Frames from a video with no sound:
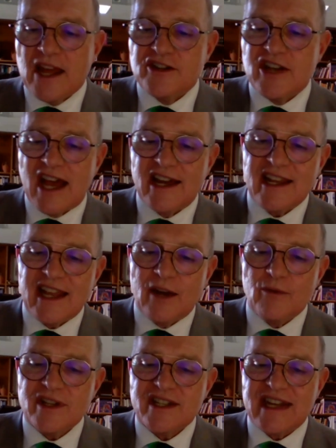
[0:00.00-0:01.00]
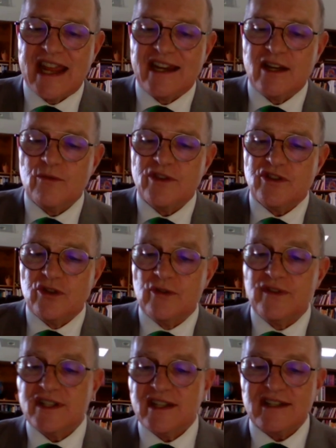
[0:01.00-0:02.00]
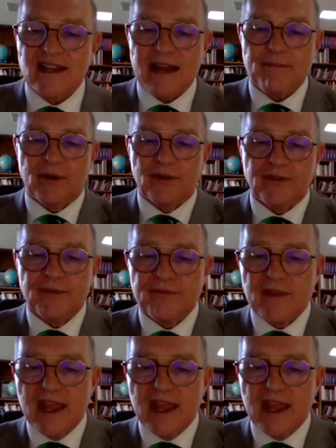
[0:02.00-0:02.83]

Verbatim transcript: John again was standing with two of his disciples.